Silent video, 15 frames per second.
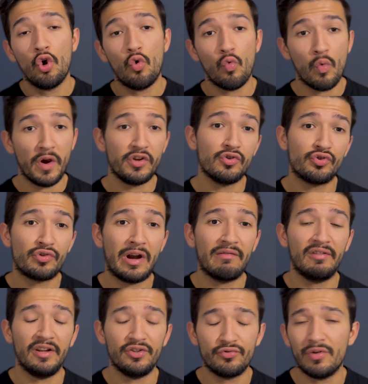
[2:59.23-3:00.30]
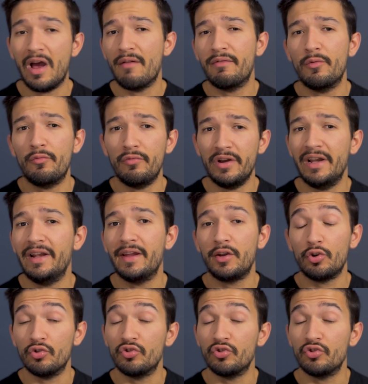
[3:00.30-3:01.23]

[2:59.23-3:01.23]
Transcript: when you're traveling to have a really good